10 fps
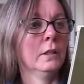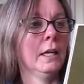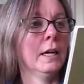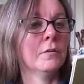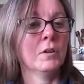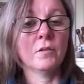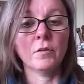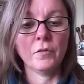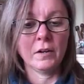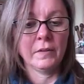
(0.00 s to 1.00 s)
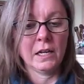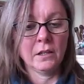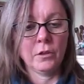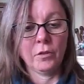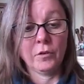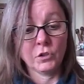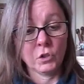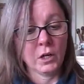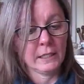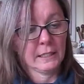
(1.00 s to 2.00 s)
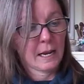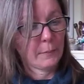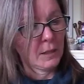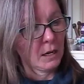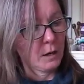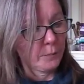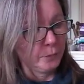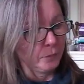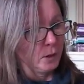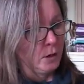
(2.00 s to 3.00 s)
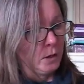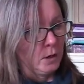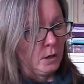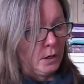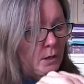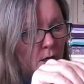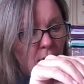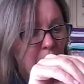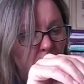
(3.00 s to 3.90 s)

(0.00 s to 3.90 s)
Yeah, if I ever found that at the thrift store, I'd snap that up. And I